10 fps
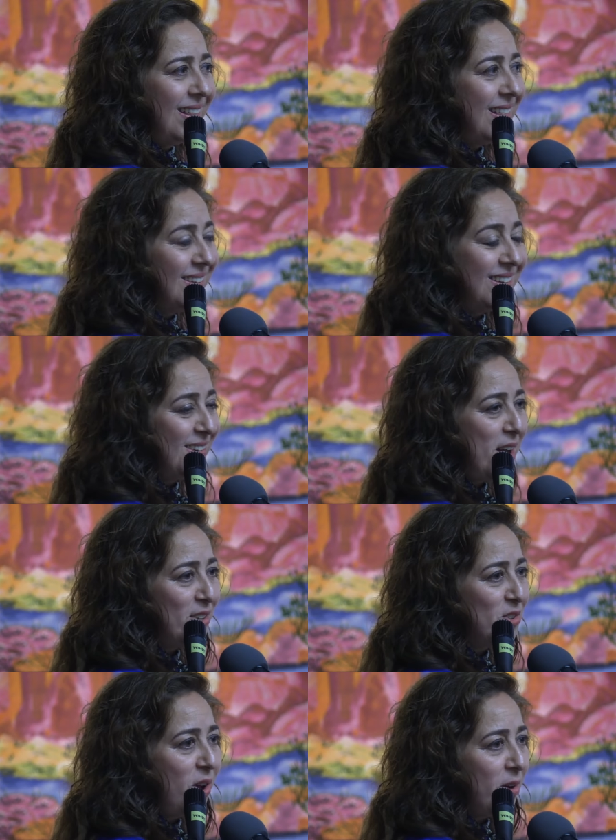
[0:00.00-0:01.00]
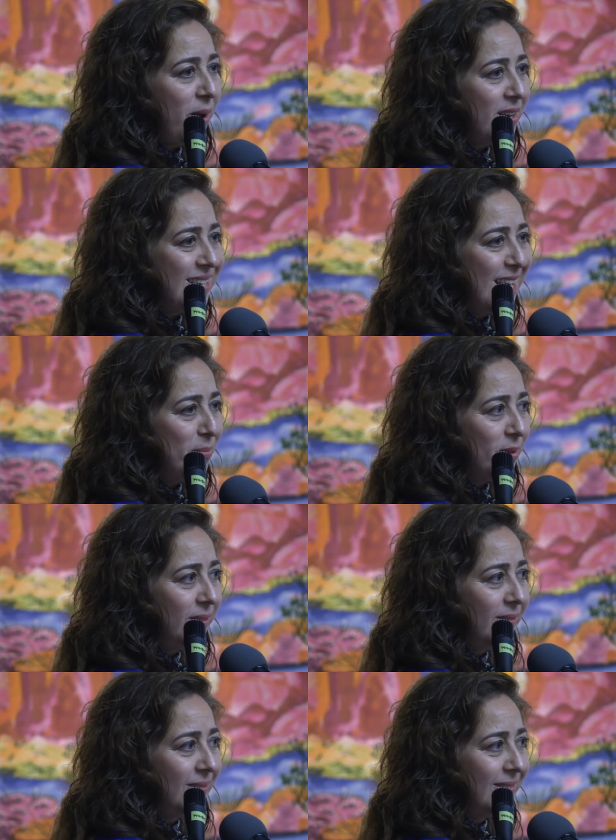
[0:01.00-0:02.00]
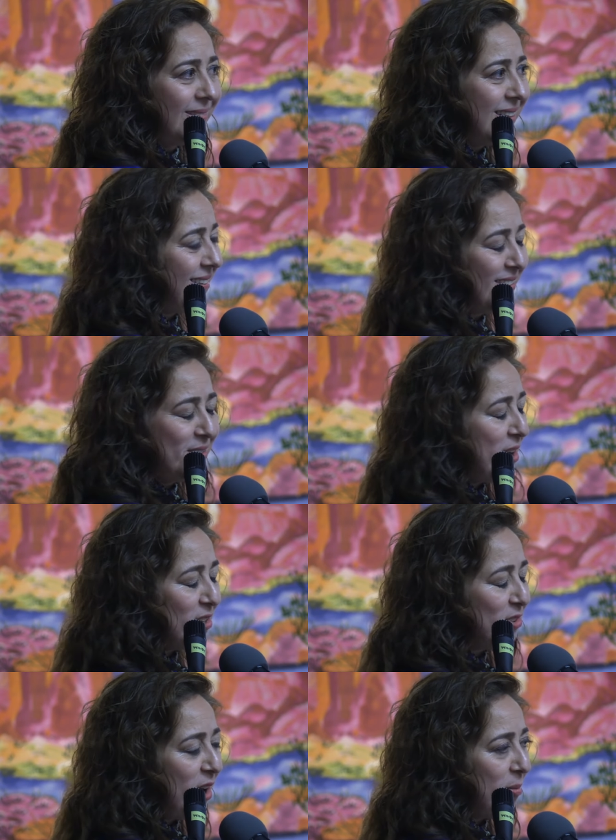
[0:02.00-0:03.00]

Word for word: This is not a song about a table. This is not a song